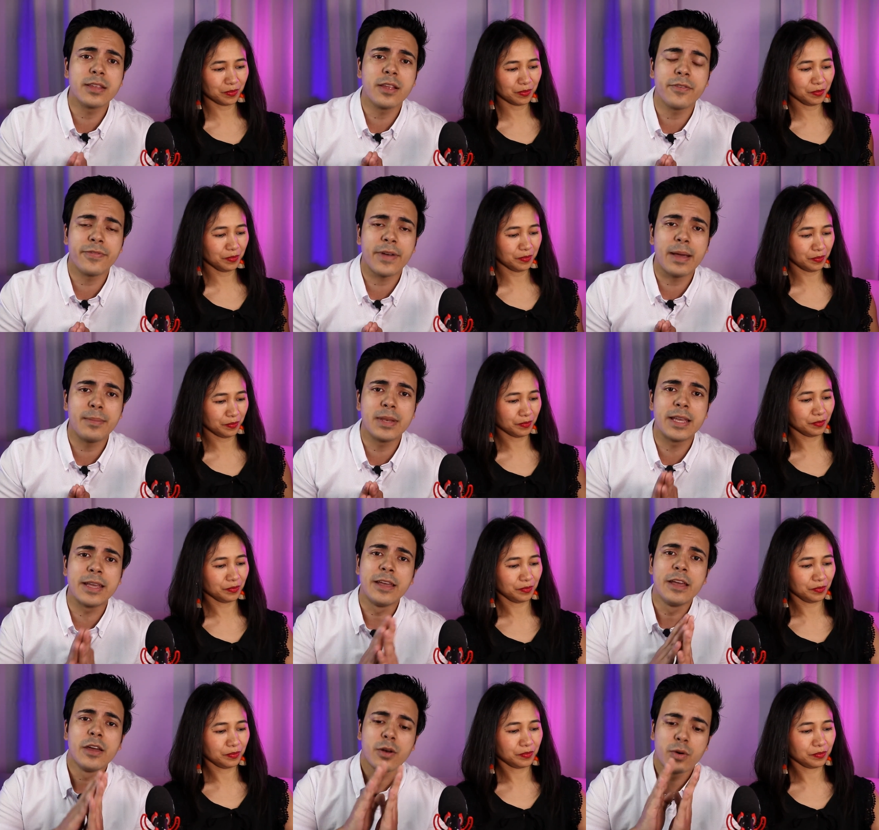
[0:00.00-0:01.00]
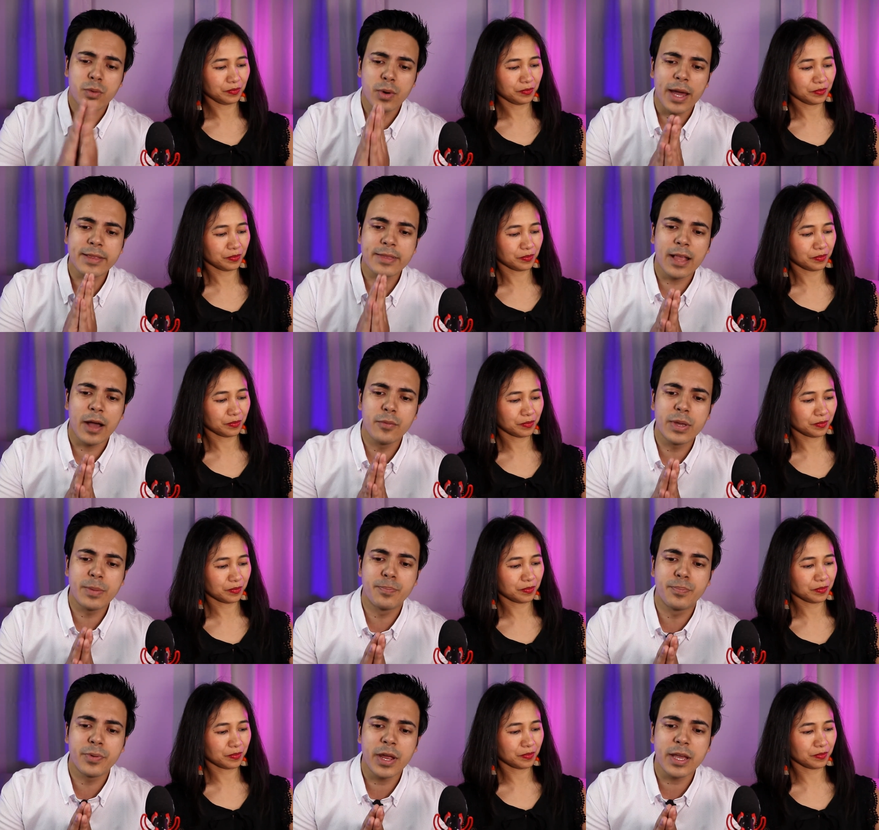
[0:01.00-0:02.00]
Speaker 1: in your family. Right now, we
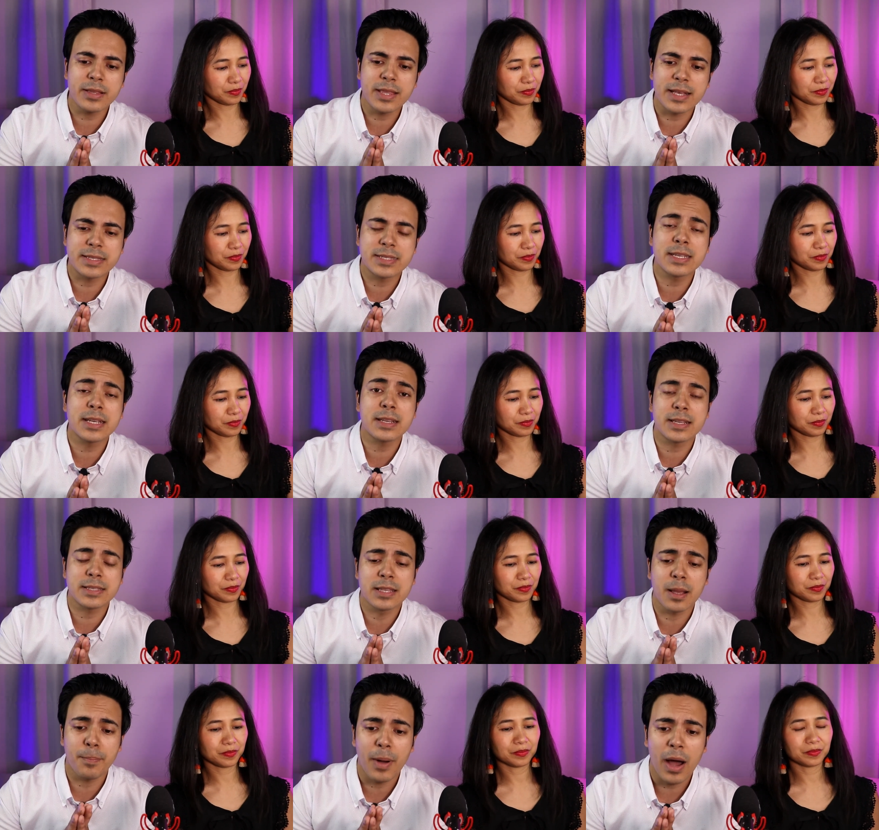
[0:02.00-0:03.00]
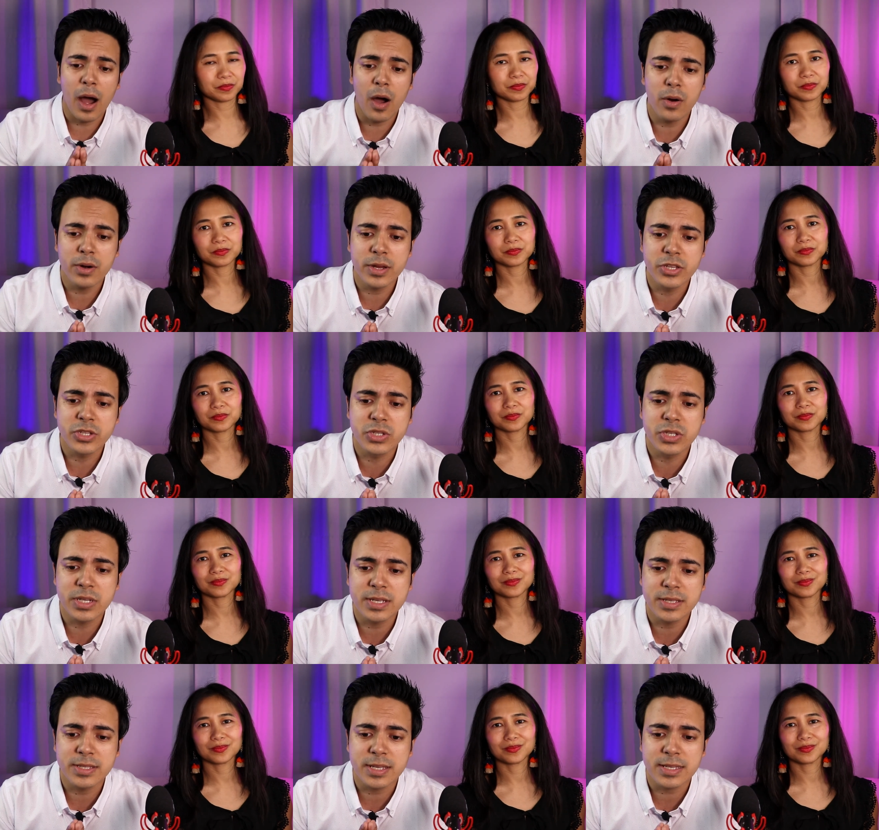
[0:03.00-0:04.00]
break that sickness, the power in
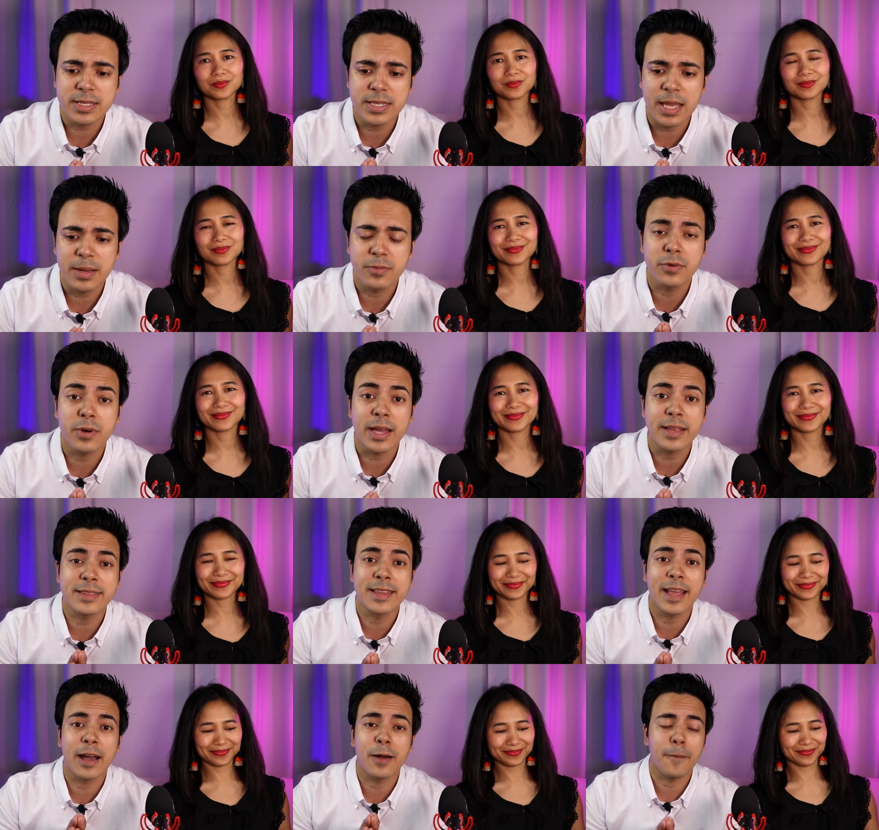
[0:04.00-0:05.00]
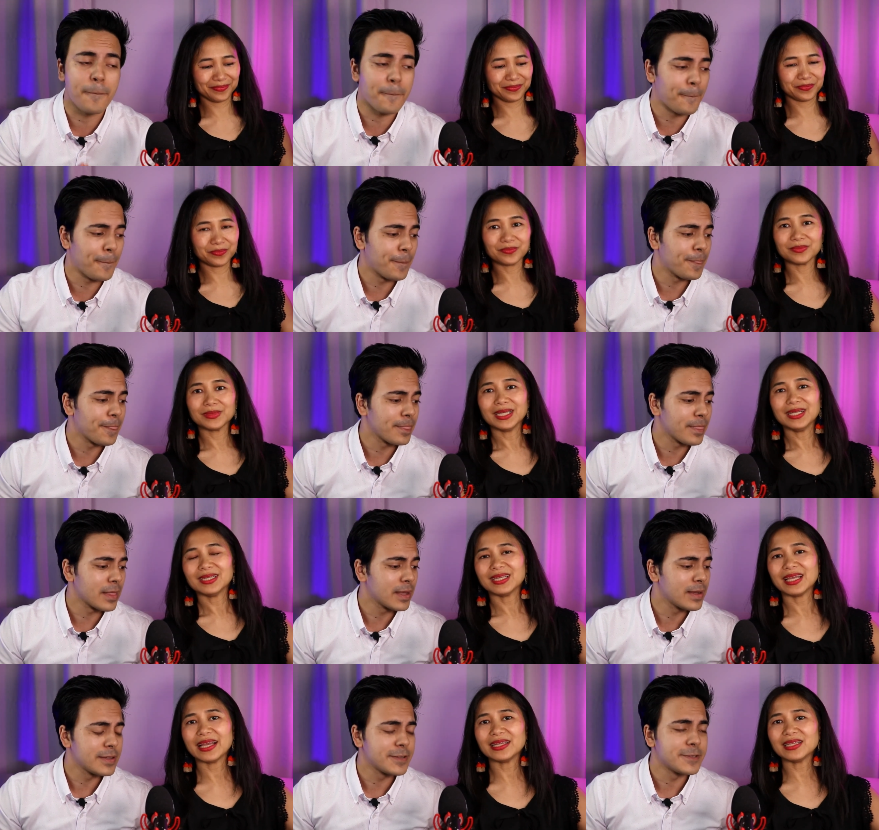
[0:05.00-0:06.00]
Jesus' name right now.
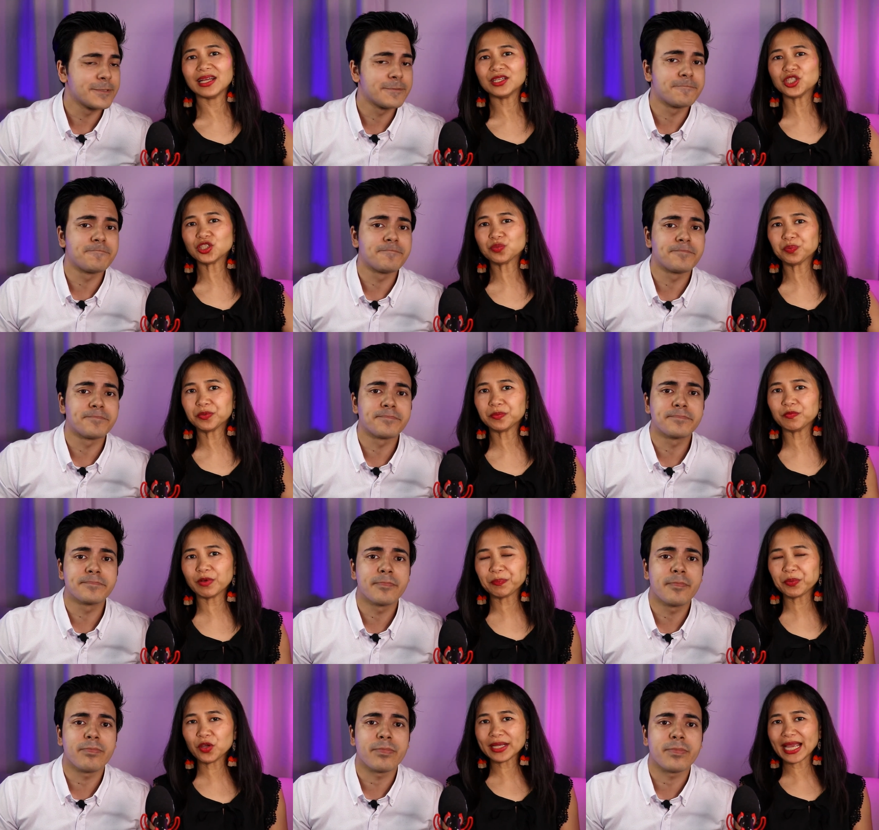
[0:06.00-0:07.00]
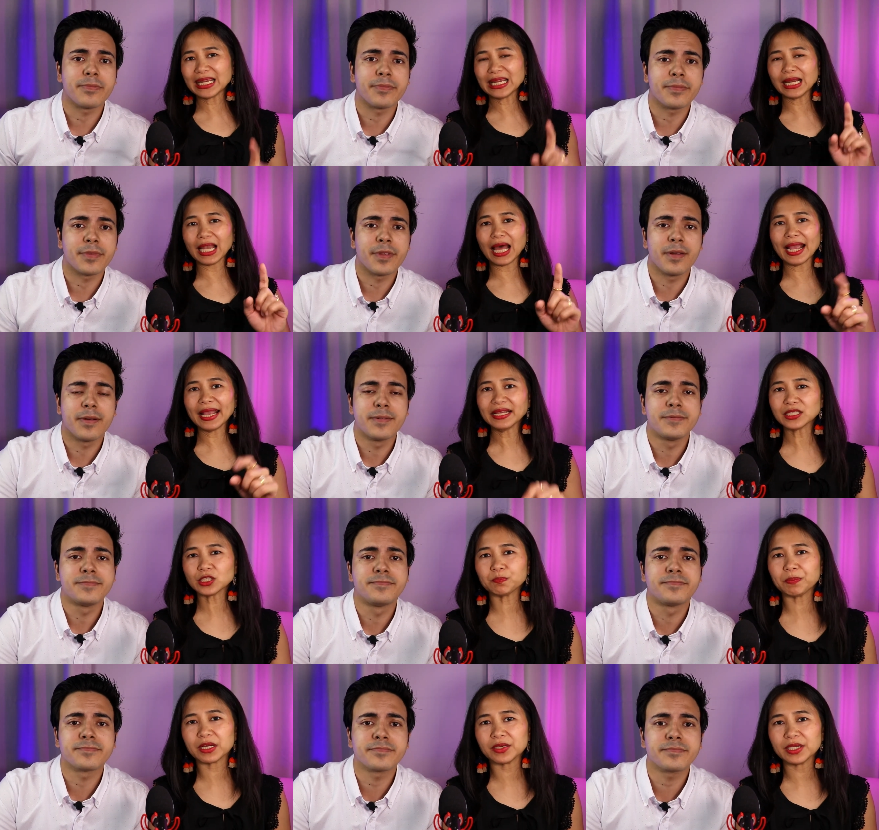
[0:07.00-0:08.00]
Speaker 2: Yeah, and I just rebuke any lying
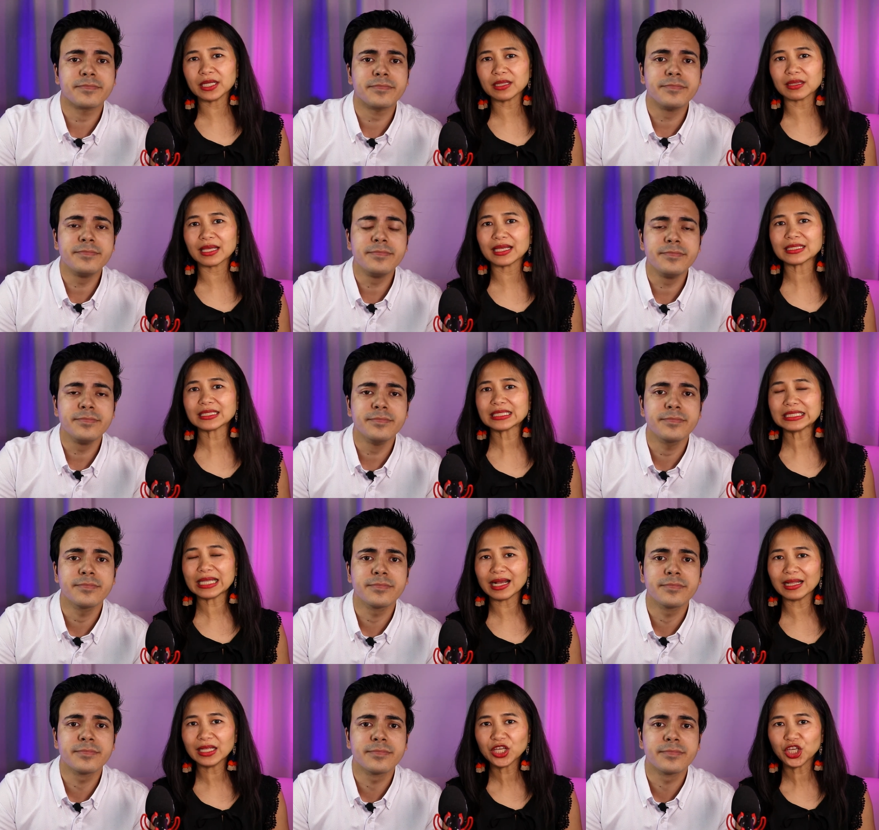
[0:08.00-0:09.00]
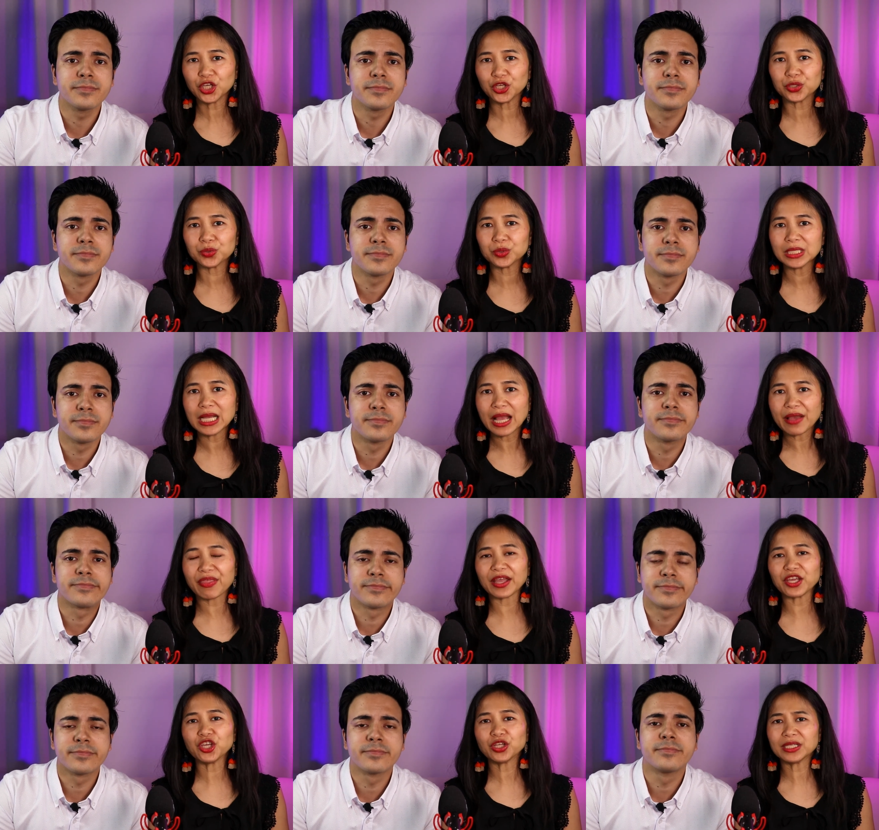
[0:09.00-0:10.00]
spirit that's telling you
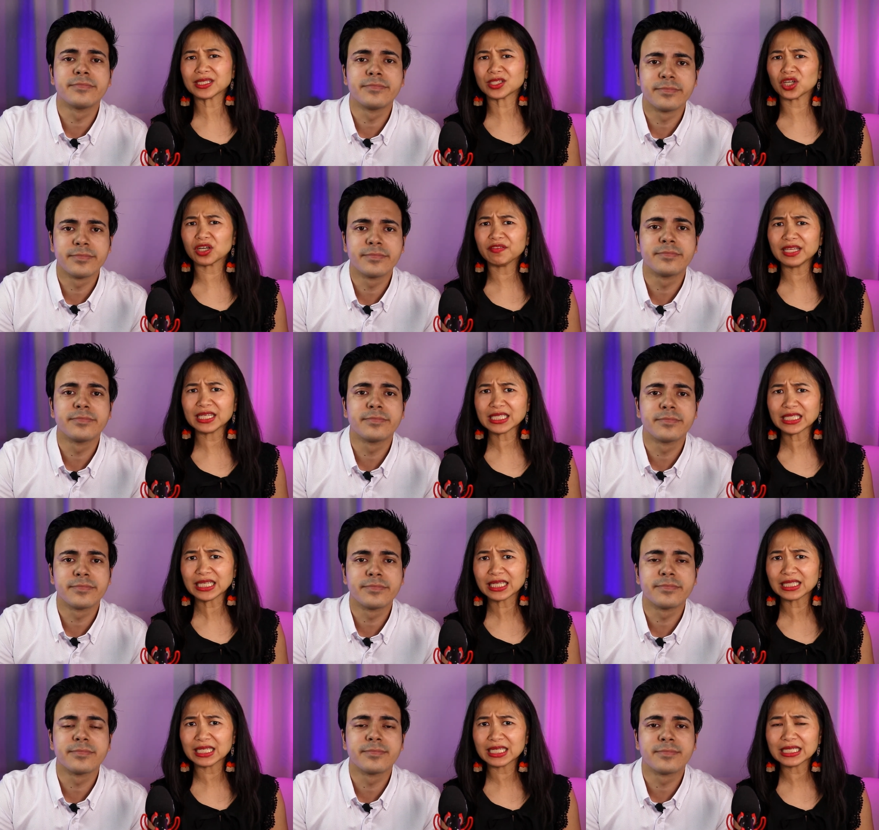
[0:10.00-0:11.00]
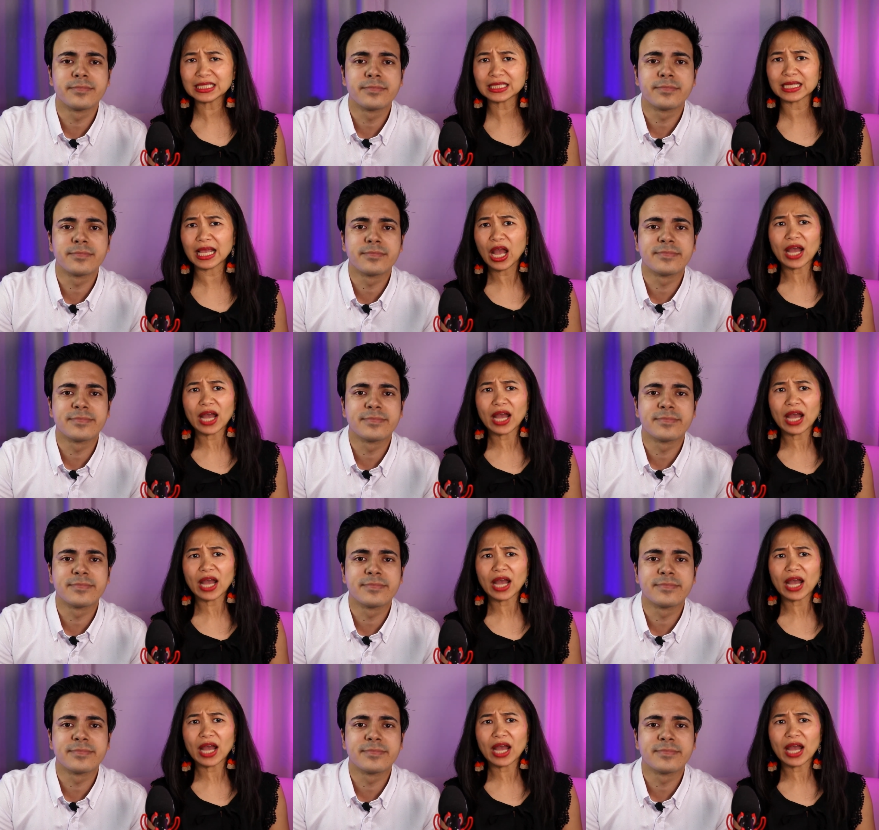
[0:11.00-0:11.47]
that you deserve this sickness,